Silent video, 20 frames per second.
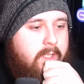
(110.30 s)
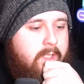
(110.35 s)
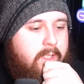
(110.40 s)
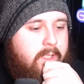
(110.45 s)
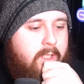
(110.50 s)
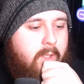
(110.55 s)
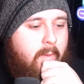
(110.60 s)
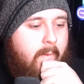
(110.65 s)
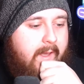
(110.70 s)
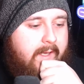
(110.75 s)

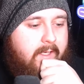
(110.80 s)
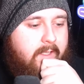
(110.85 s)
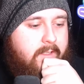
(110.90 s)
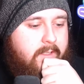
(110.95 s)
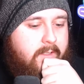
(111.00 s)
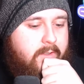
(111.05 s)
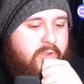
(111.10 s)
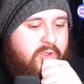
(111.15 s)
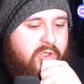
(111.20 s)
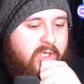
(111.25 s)
you ain't gonna
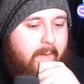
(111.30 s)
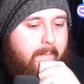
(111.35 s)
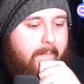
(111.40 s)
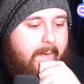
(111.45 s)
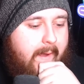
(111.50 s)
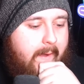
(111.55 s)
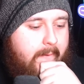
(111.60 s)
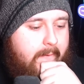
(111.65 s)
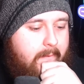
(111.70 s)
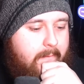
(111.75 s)
do shit
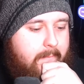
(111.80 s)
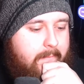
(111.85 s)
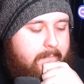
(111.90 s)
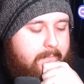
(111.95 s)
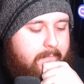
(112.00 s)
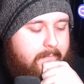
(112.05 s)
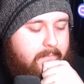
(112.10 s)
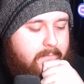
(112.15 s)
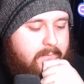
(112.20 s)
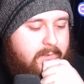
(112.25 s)
about
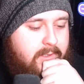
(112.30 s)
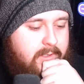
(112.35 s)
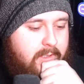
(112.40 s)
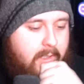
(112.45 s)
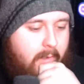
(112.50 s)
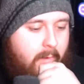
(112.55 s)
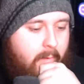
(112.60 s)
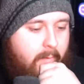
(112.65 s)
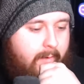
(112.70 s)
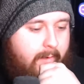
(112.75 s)
it.
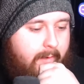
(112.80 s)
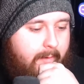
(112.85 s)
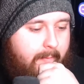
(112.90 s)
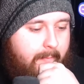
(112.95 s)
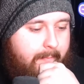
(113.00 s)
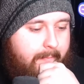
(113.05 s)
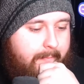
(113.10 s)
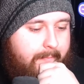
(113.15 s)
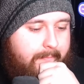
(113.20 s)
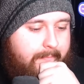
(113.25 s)
So
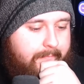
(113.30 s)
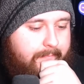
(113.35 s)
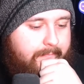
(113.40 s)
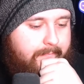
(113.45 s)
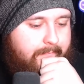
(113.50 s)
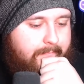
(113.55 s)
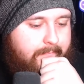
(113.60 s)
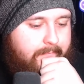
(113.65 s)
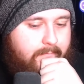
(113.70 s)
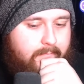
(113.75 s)
um,
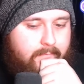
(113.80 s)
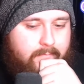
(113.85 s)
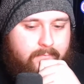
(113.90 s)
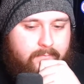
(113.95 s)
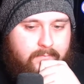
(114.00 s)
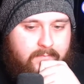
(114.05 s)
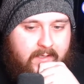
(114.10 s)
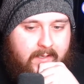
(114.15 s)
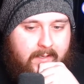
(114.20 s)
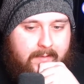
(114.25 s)

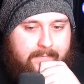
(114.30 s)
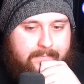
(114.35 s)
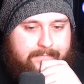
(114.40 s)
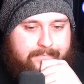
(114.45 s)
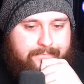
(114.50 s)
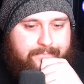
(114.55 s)
yeah.